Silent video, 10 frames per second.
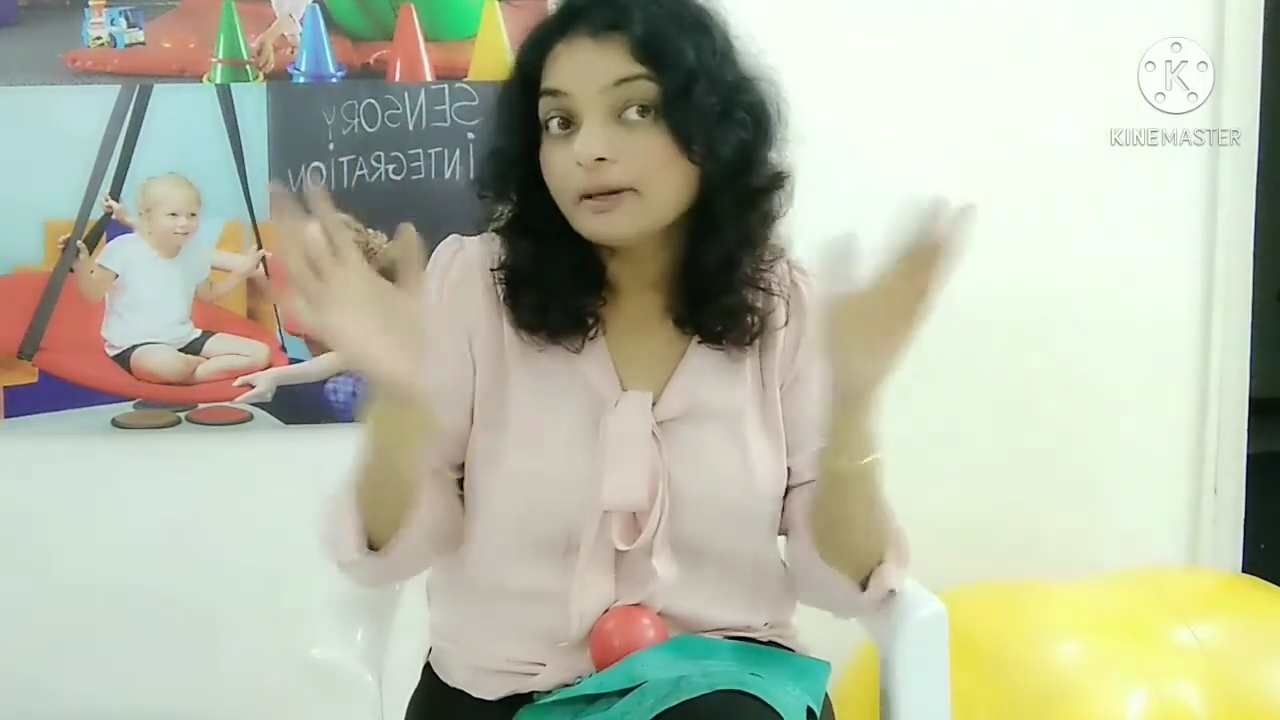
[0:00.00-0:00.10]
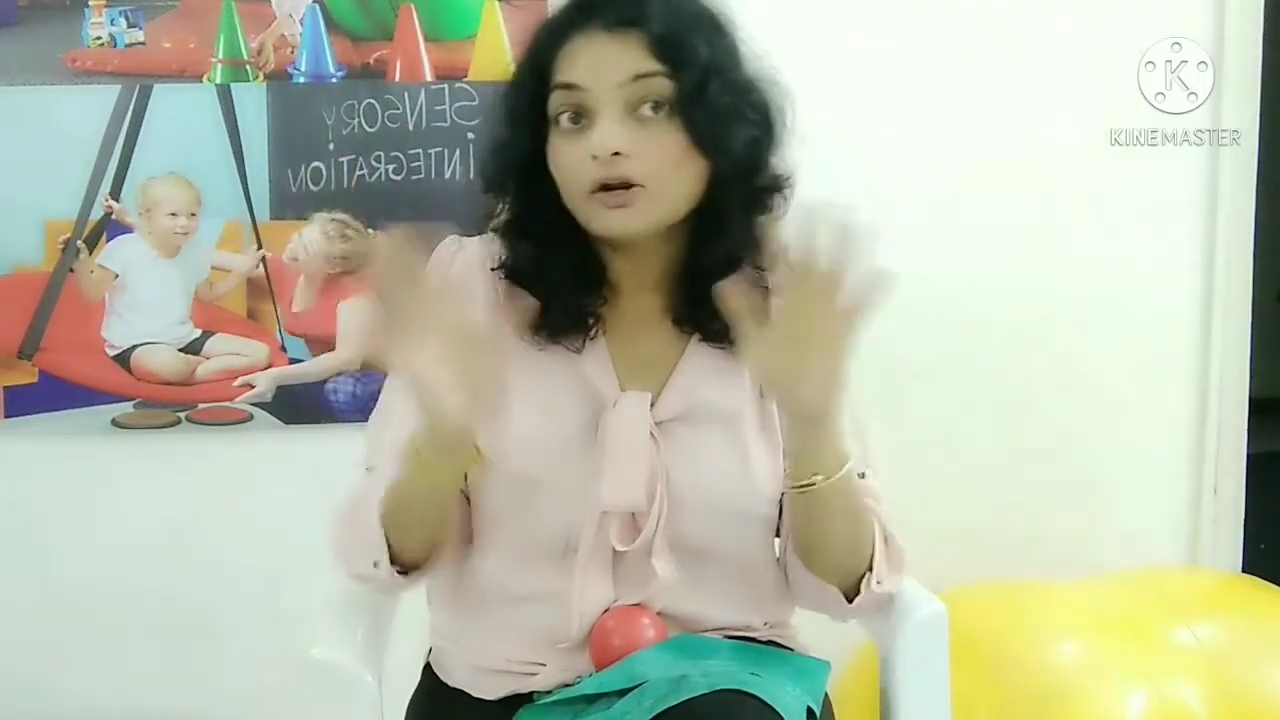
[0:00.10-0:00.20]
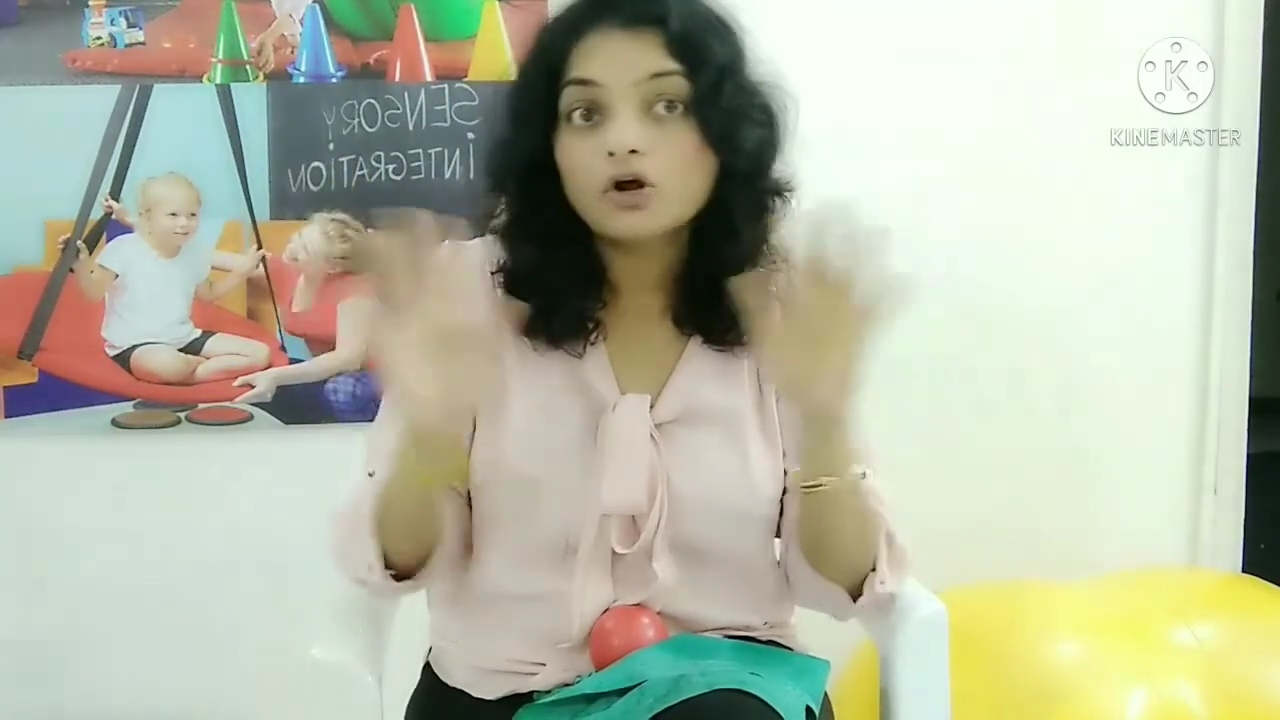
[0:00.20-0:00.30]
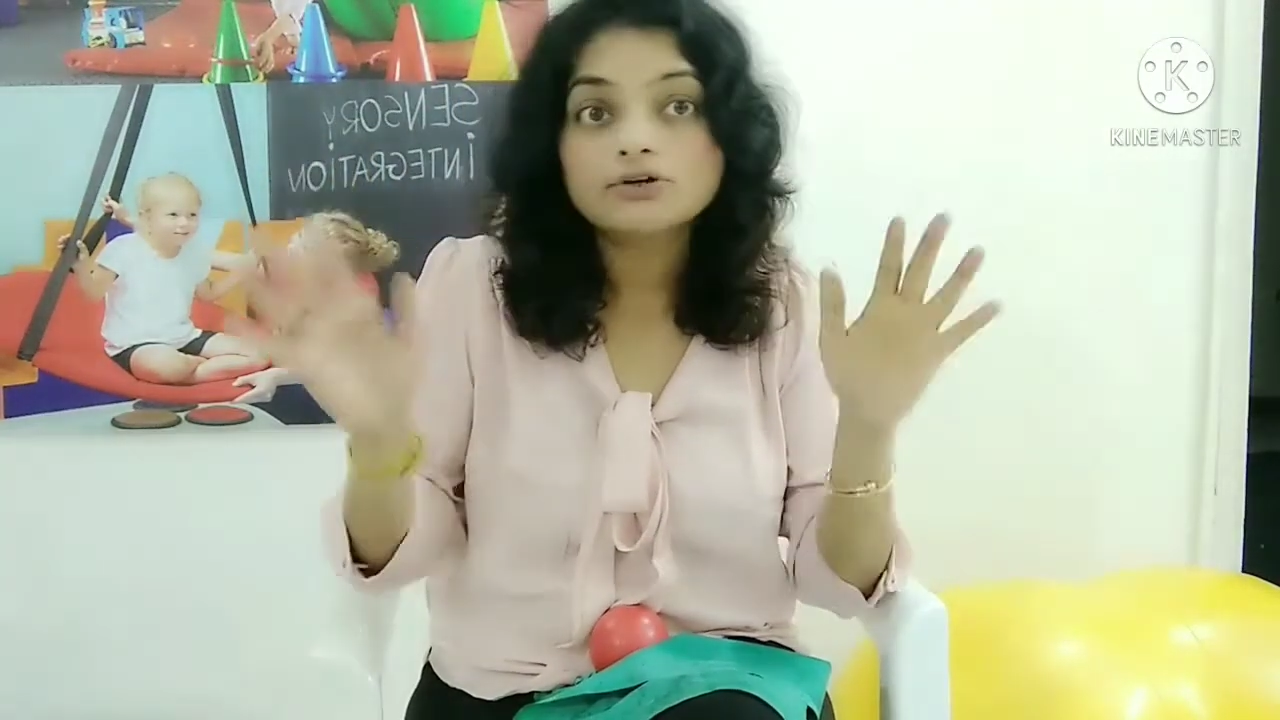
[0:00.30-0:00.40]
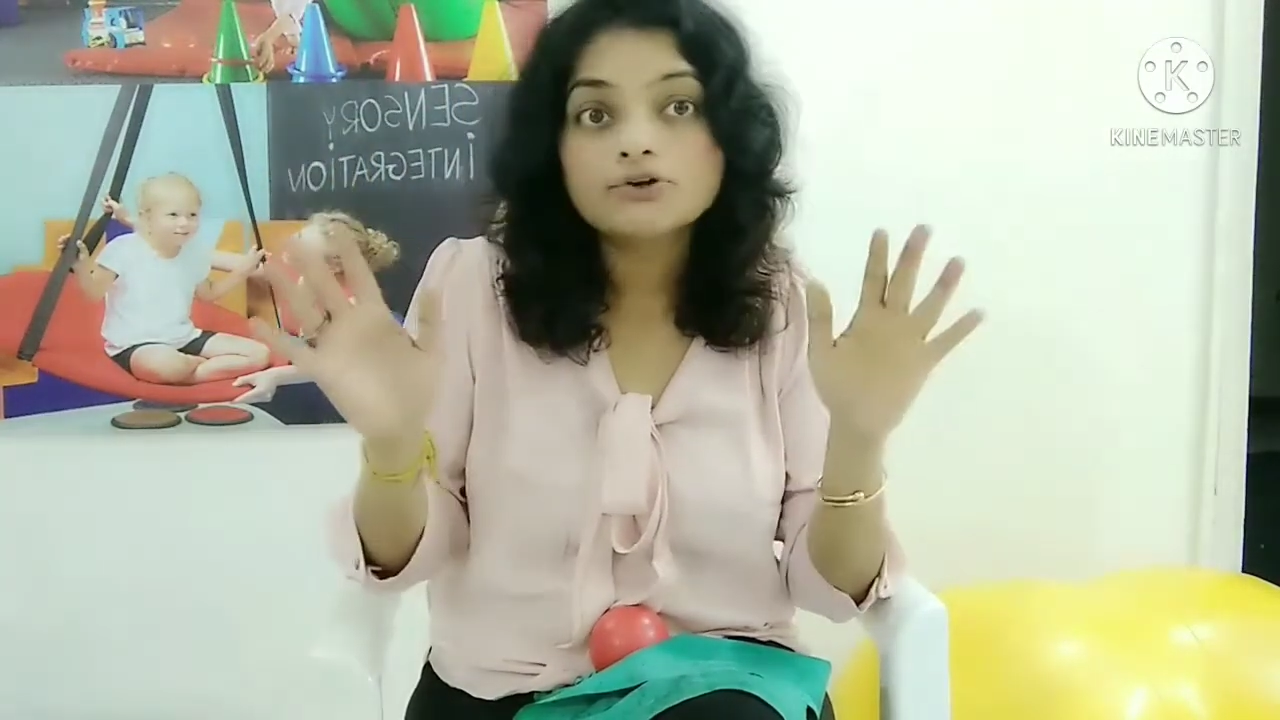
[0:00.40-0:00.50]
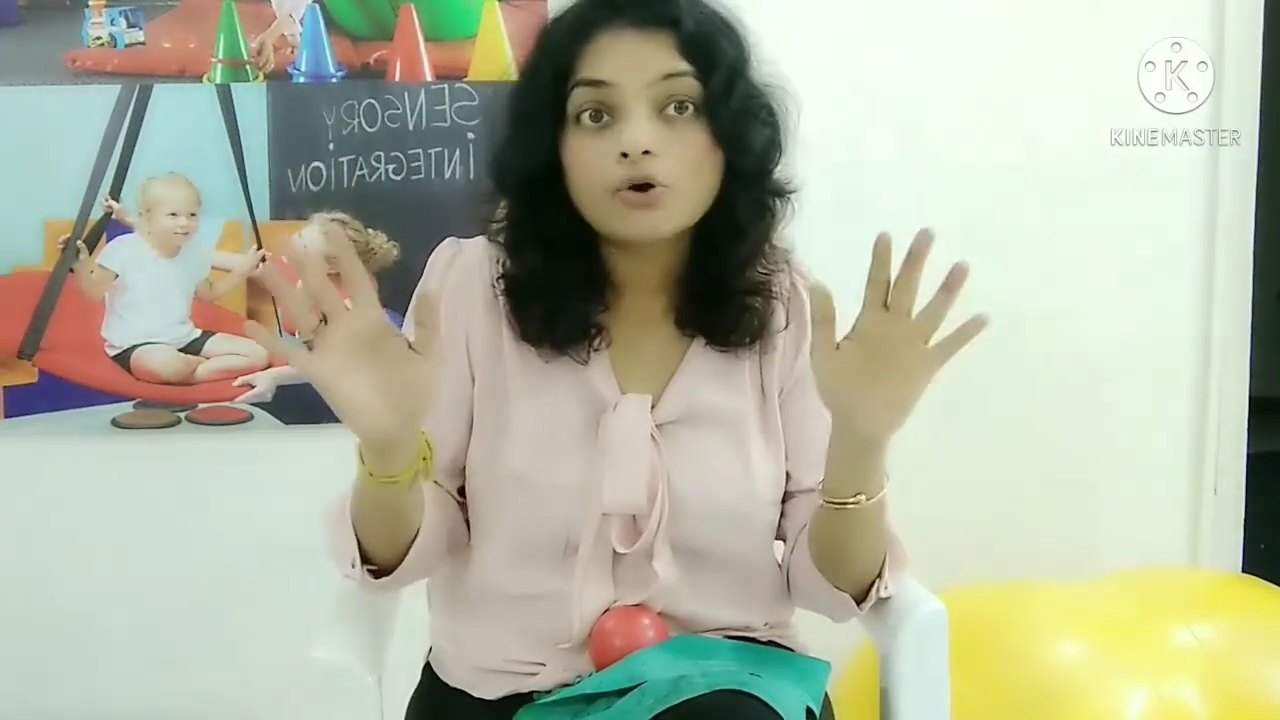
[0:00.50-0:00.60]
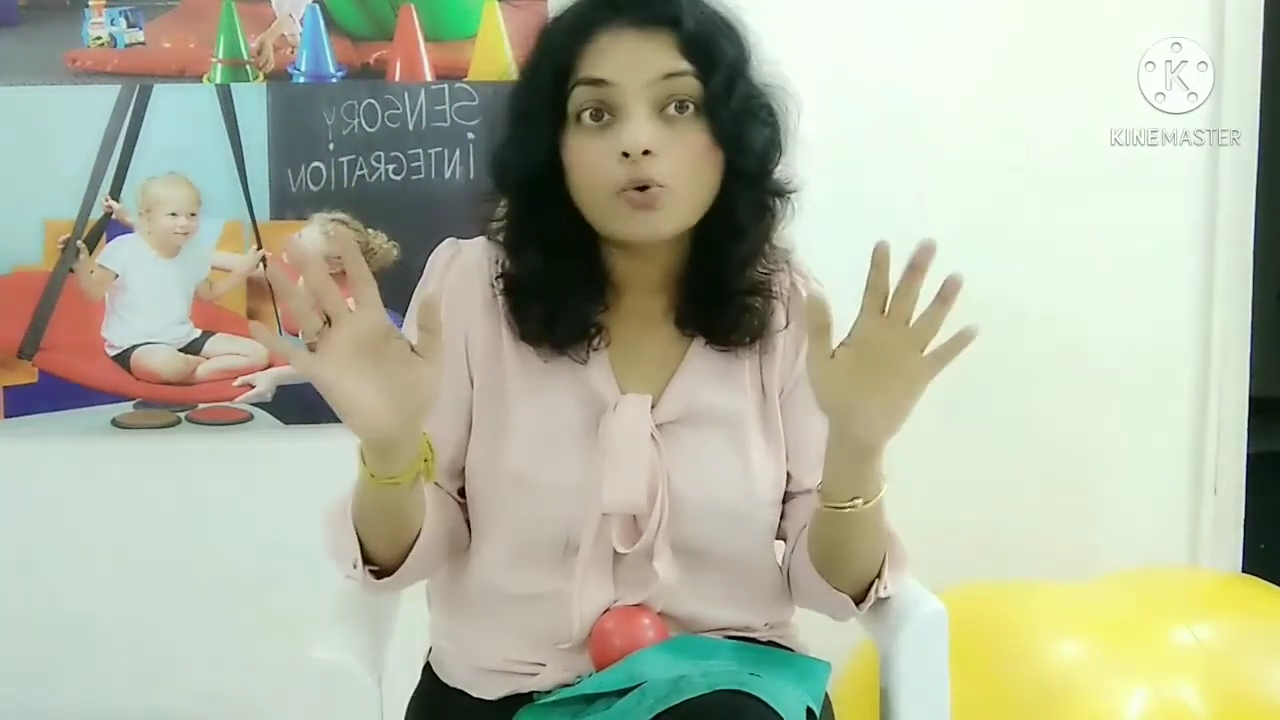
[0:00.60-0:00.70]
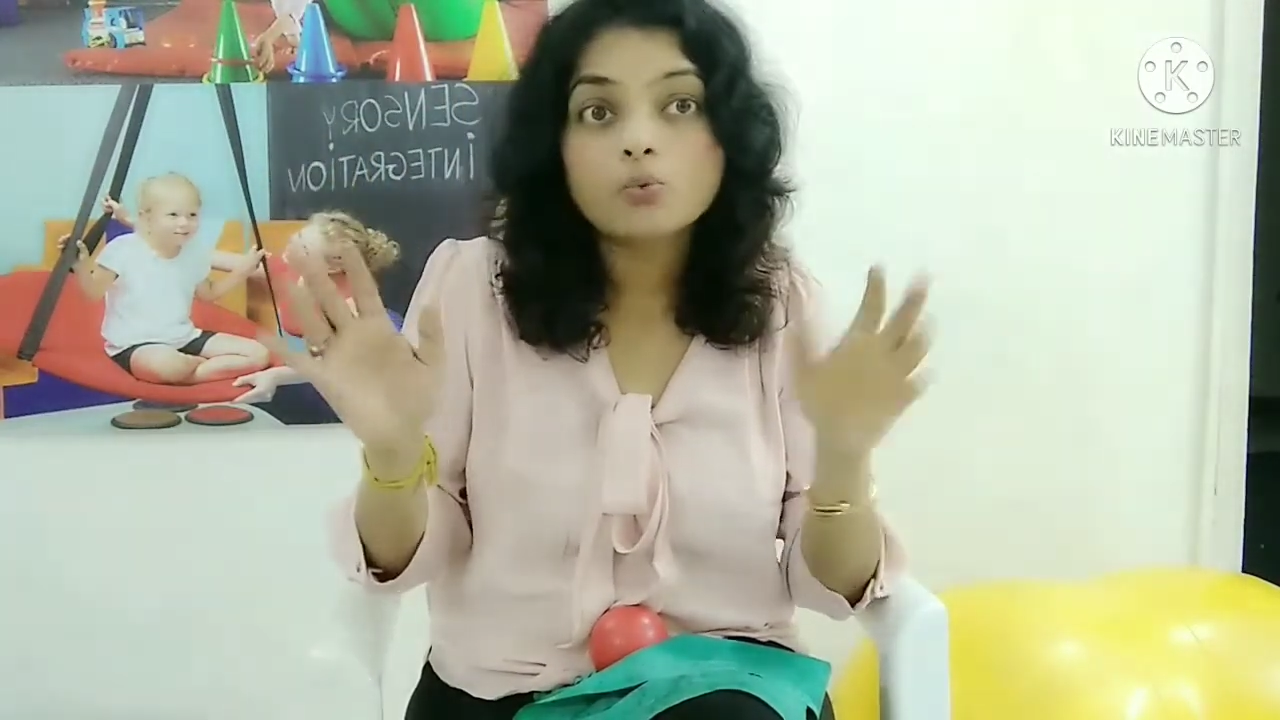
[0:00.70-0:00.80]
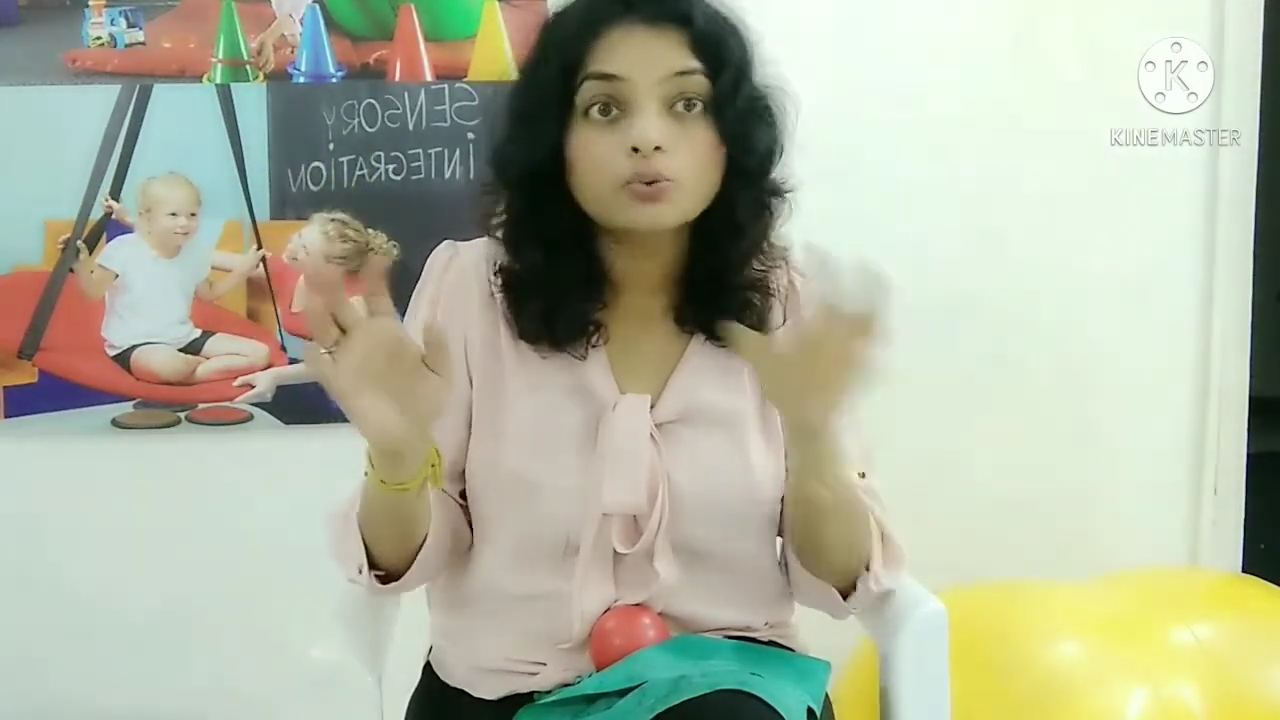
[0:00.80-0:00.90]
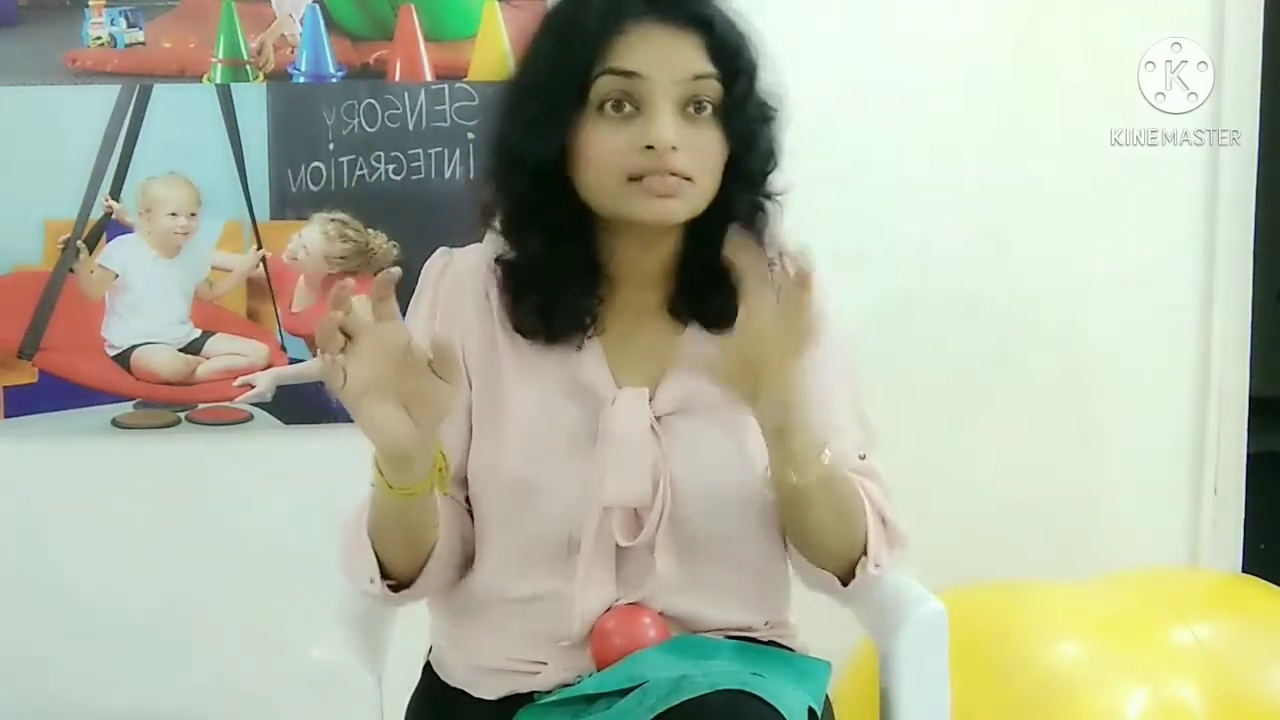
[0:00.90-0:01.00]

may not know